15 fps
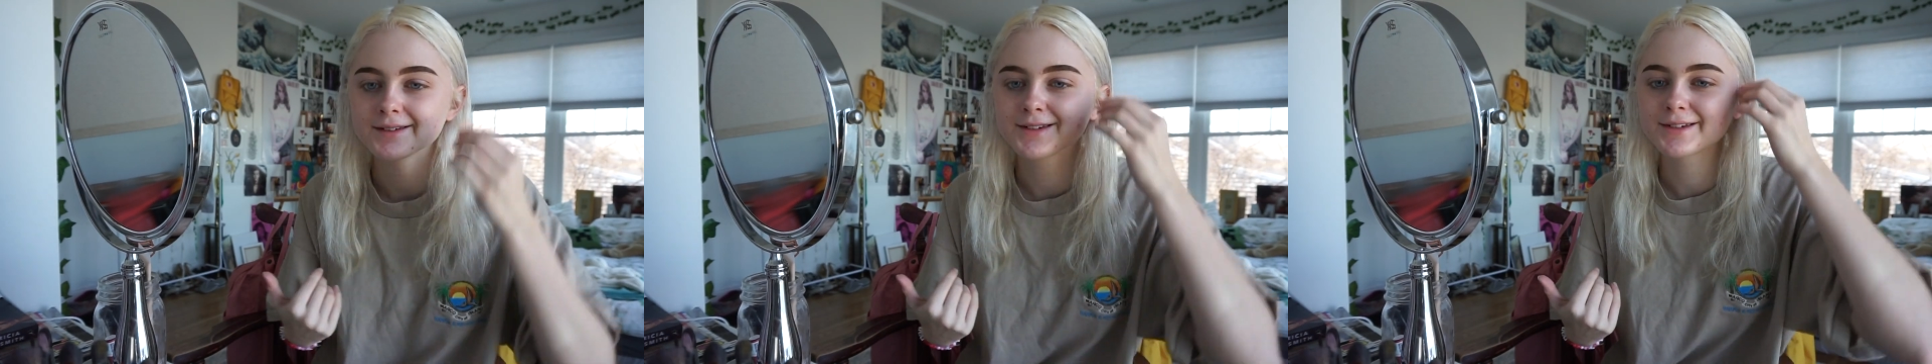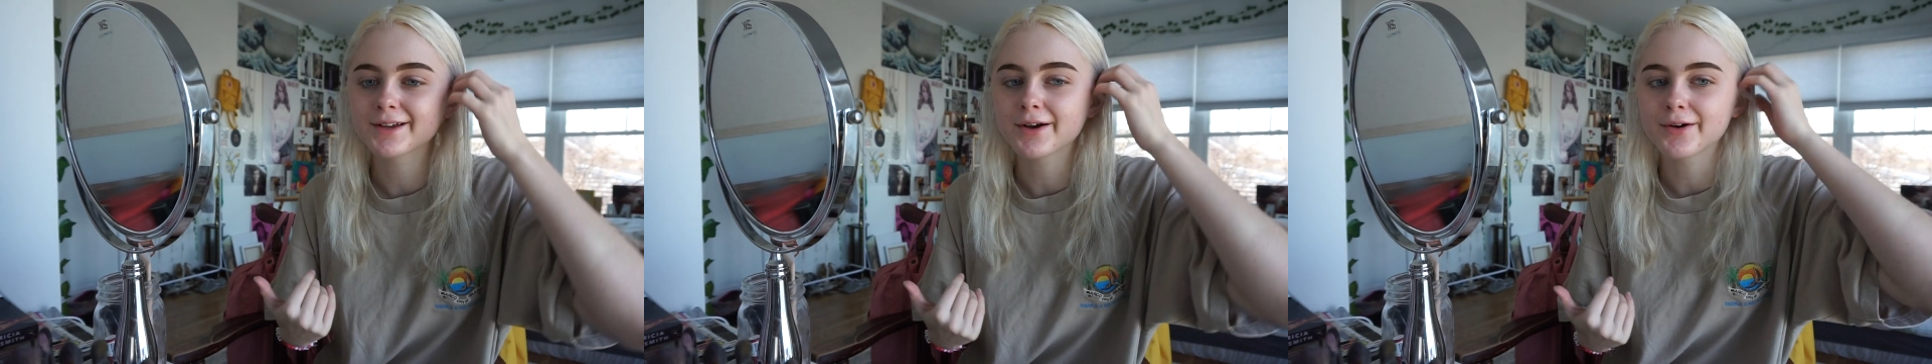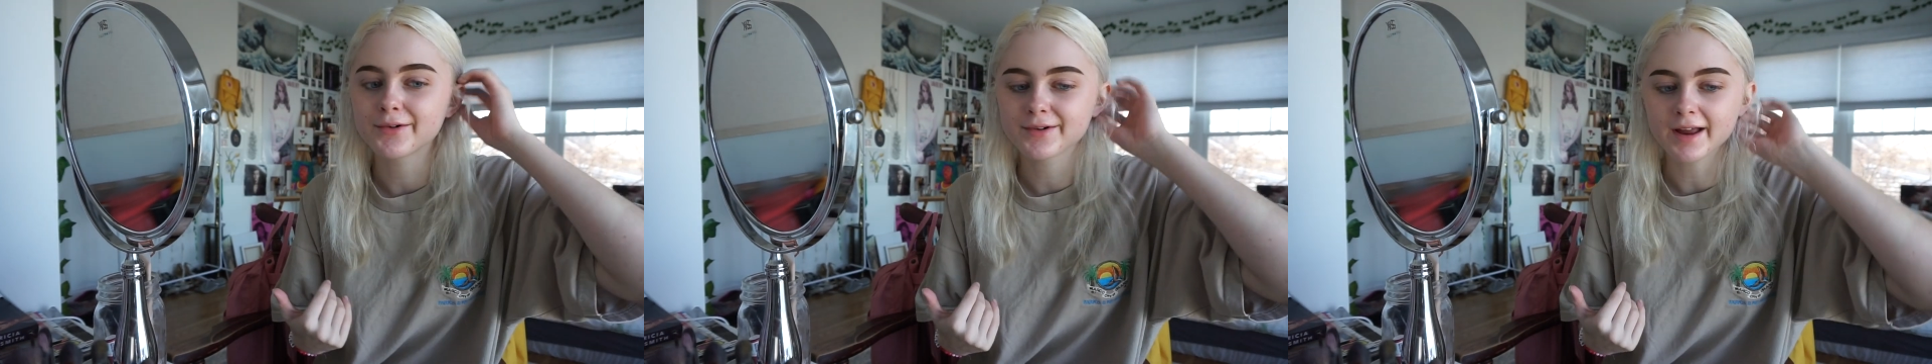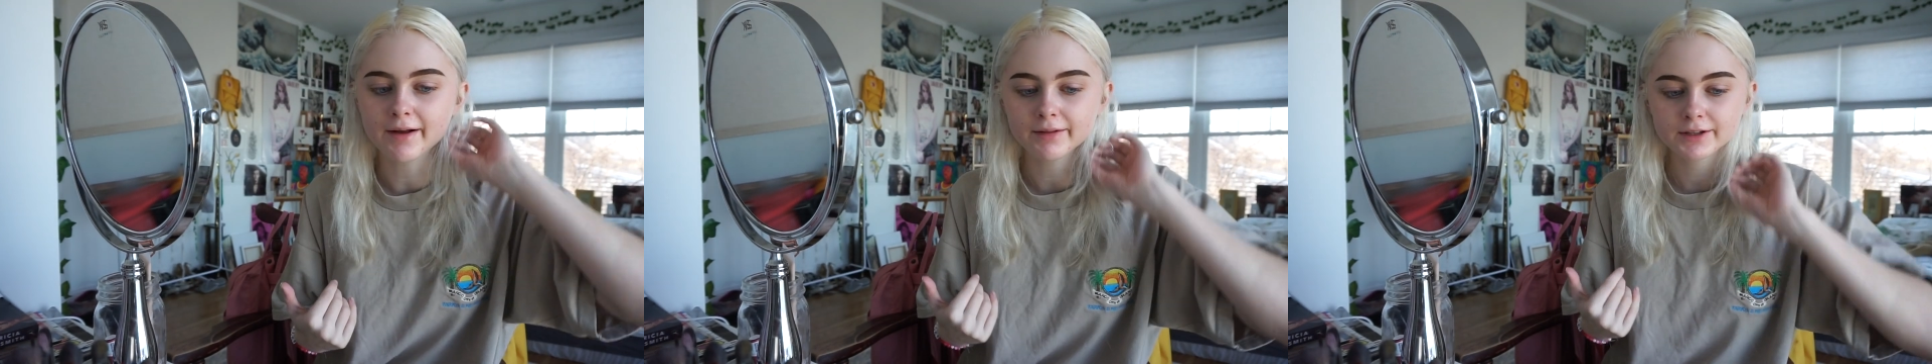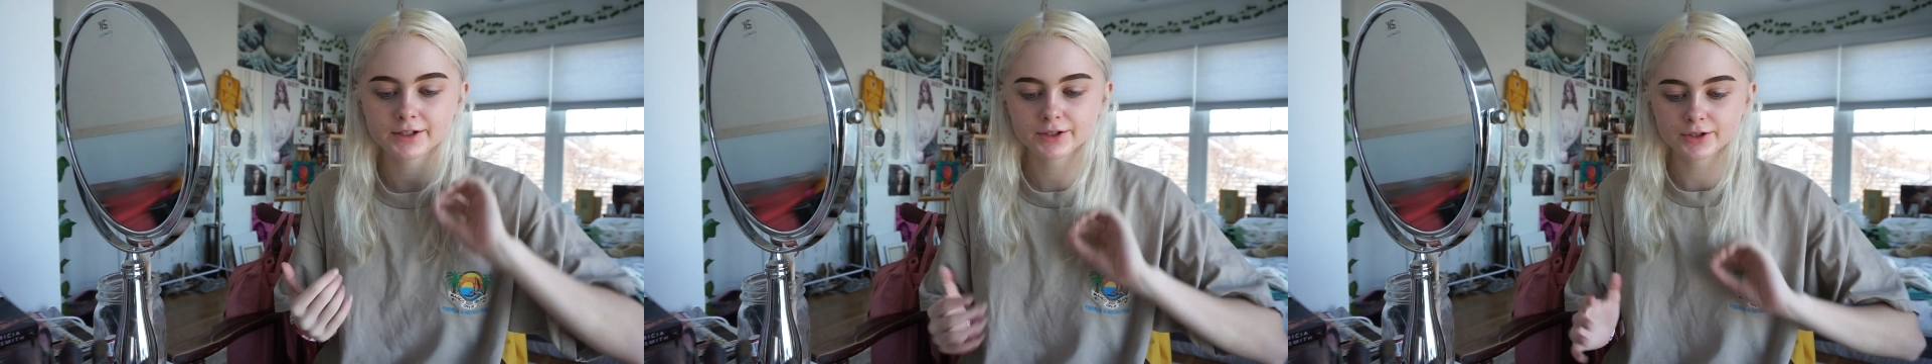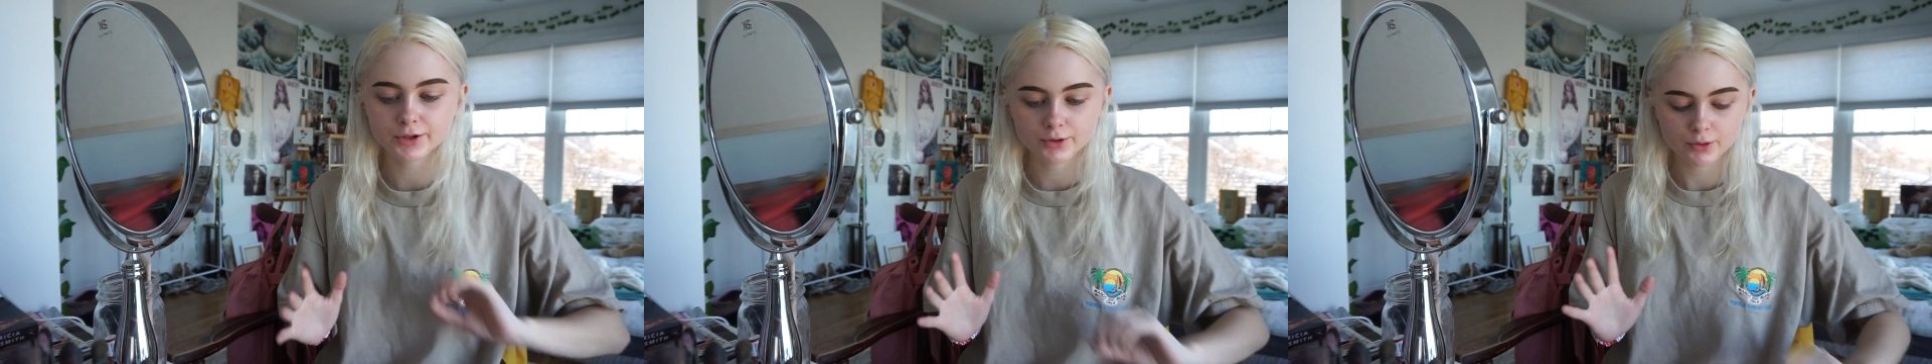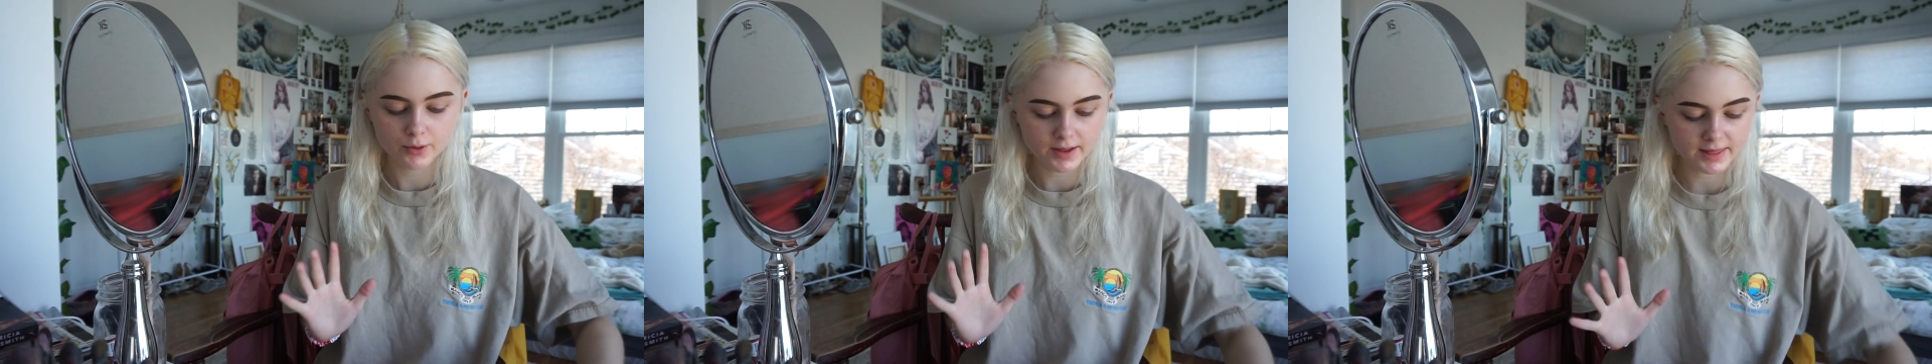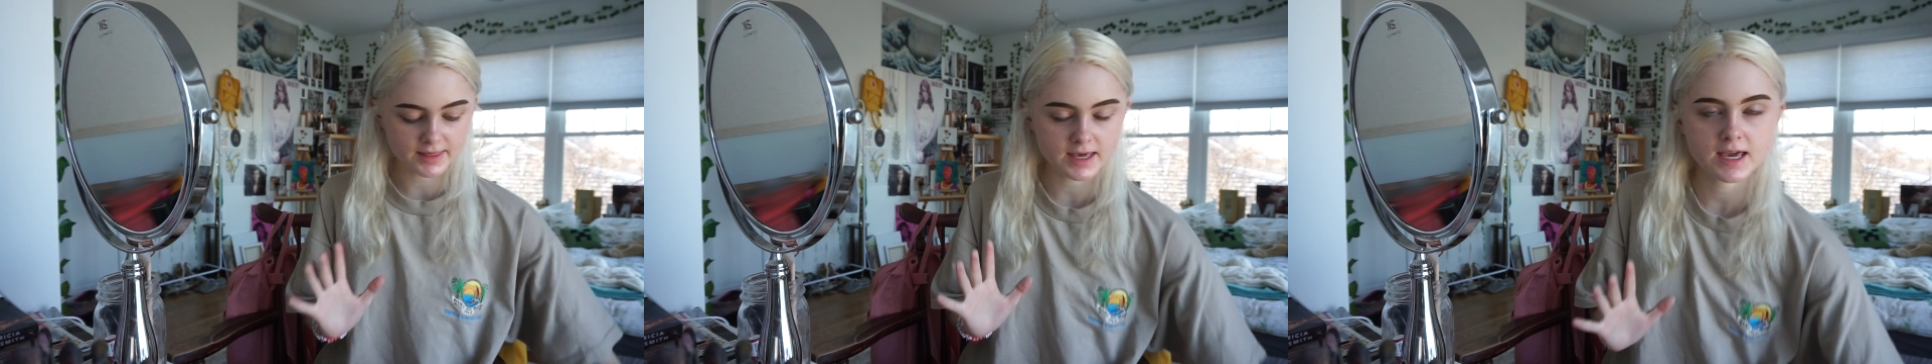So now let's
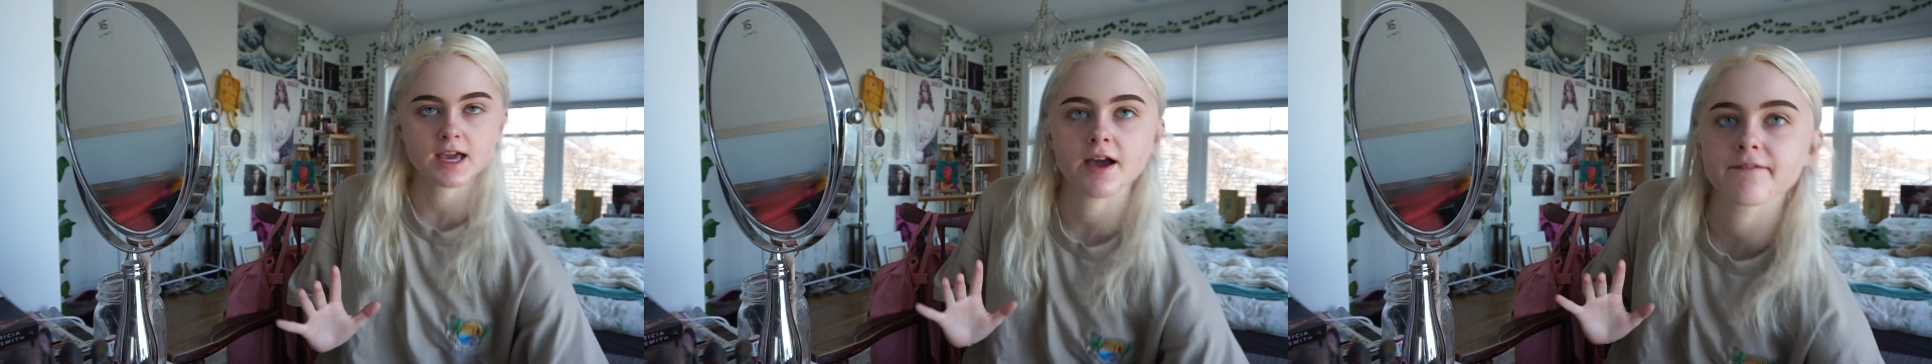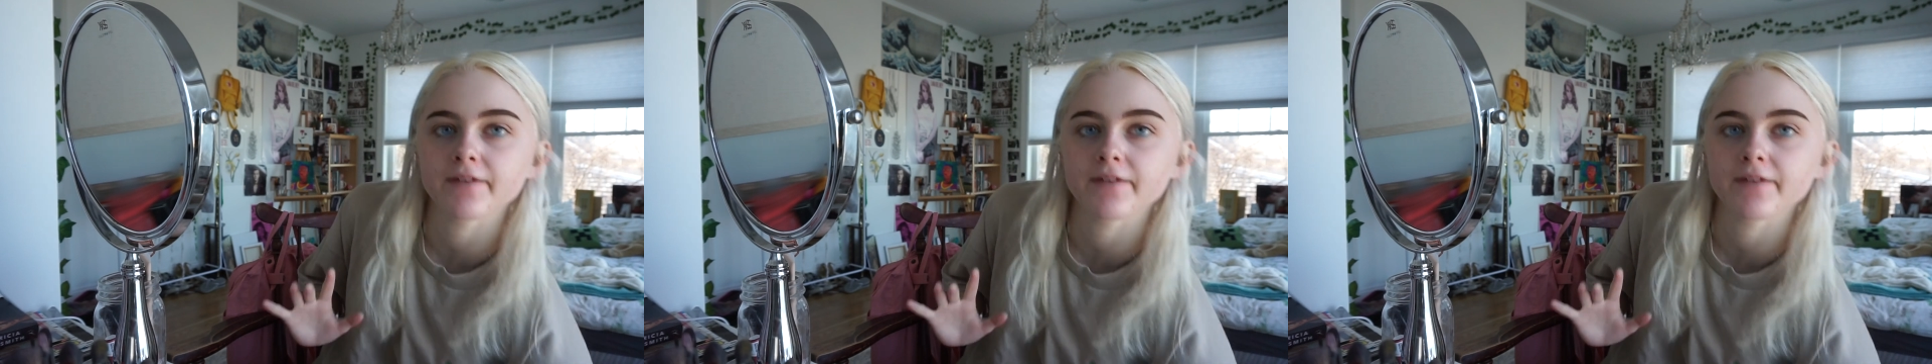do the